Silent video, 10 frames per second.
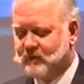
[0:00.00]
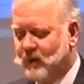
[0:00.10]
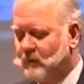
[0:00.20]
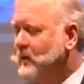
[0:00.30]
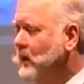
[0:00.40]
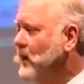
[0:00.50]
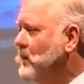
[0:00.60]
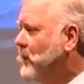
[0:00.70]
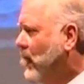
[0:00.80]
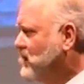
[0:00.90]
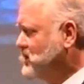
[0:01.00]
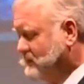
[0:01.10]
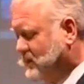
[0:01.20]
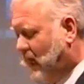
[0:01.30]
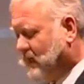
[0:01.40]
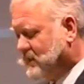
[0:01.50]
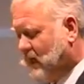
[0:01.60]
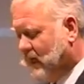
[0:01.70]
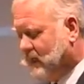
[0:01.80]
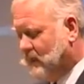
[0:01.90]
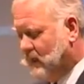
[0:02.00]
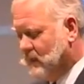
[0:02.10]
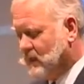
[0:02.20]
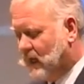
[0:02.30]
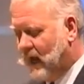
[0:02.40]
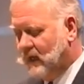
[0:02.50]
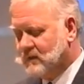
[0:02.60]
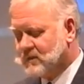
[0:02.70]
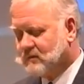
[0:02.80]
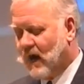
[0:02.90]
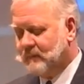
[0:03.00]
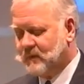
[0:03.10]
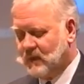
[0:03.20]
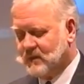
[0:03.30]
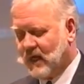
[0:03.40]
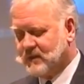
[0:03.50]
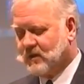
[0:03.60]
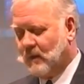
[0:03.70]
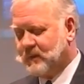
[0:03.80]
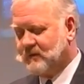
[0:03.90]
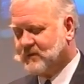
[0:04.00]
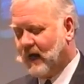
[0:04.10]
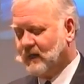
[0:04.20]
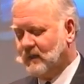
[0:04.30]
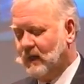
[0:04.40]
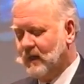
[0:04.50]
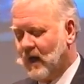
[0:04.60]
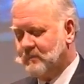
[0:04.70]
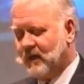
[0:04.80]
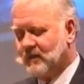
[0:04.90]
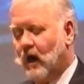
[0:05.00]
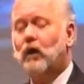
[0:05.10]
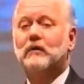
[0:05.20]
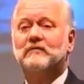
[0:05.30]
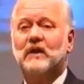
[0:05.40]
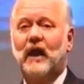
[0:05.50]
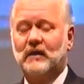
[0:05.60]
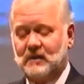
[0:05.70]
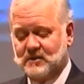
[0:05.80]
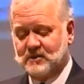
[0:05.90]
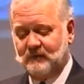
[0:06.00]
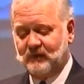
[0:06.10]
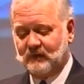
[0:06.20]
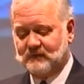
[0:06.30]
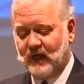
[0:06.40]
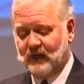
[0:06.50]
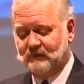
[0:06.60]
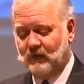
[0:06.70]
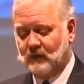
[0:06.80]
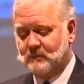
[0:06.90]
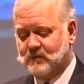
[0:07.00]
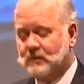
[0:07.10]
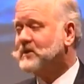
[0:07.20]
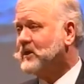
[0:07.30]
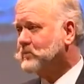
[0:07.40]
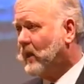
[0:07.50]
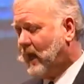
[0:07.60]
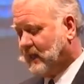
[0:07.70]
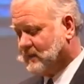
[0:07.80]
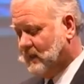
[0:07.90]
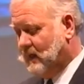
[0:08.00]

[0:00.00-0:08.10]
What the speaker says: at Melbourne, parish of Jaika, the land described in the attached copy of title and being the whole of the land in Certificate of Title Volume 2618,